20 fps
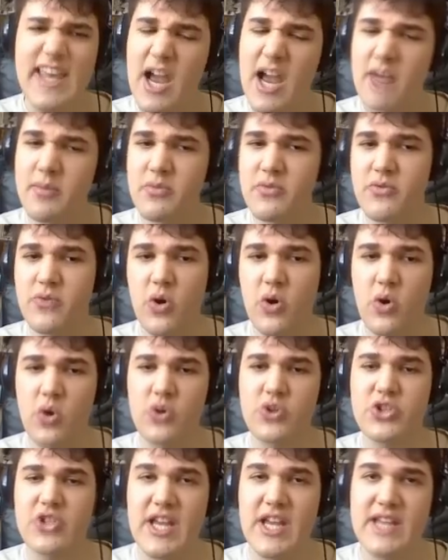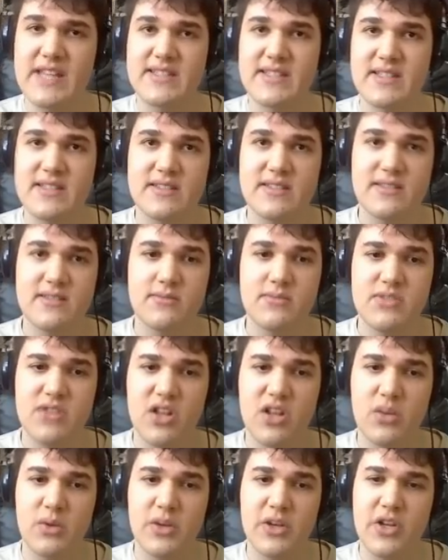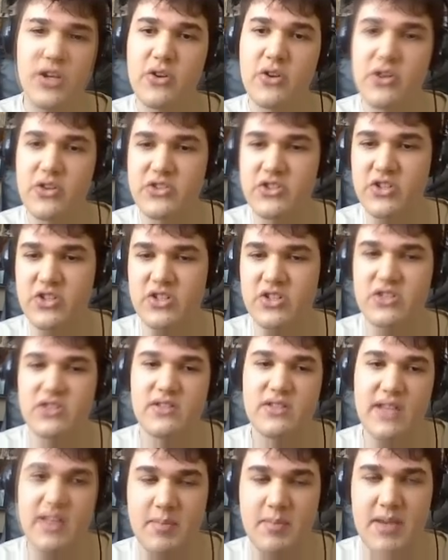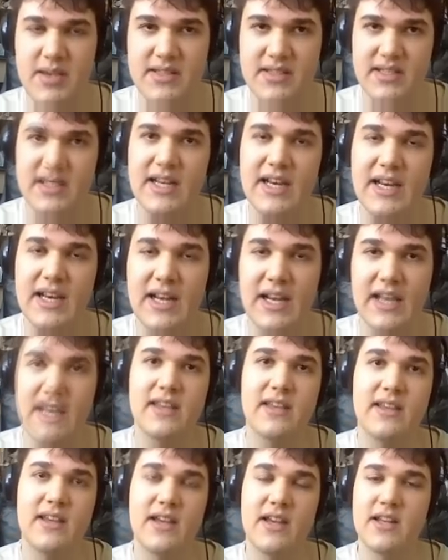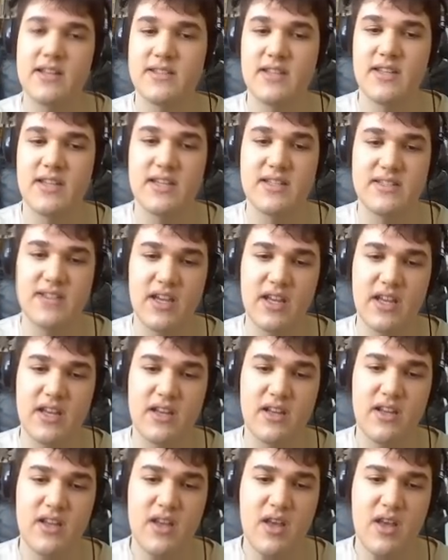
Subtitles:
I prefer Auctioneer's sell window because you can just like basically click and it's done.